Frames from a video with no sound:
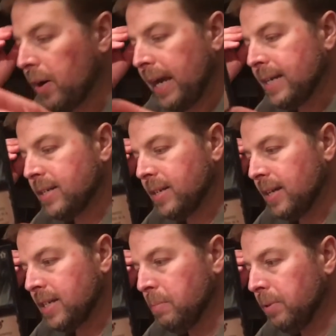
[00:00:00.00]
has a
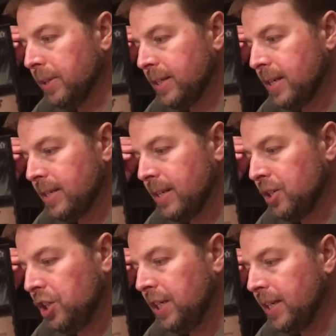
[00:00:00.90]
symbol that says that
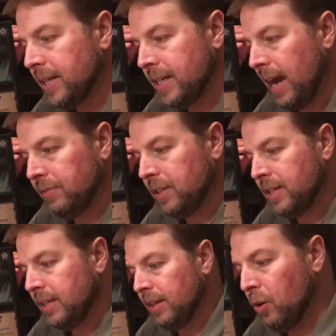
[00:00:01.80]
she doesn't have to see the